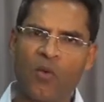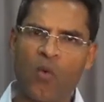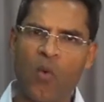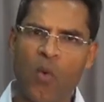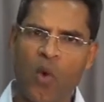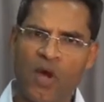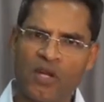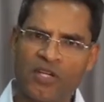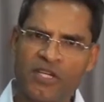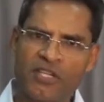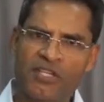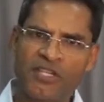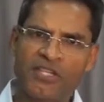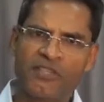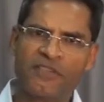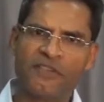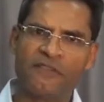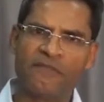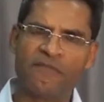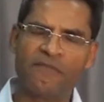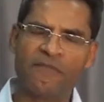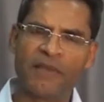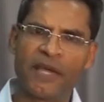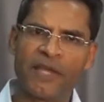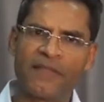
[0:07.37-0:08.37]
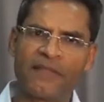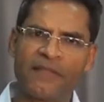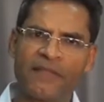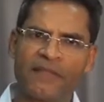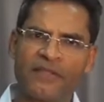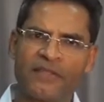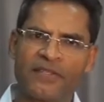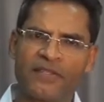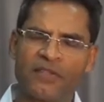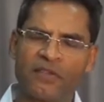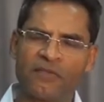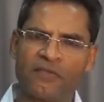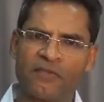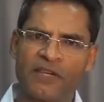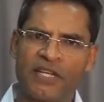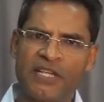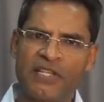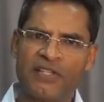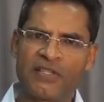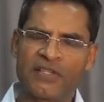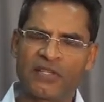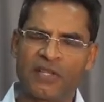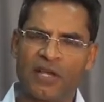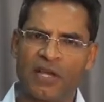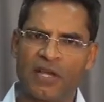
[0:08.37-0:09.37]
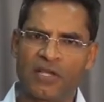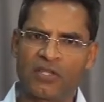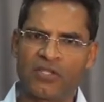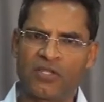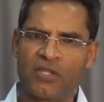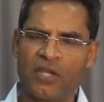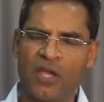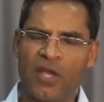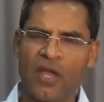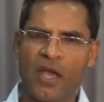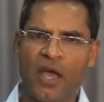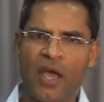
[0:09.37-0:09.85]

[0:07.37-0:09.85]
quantitative methods of research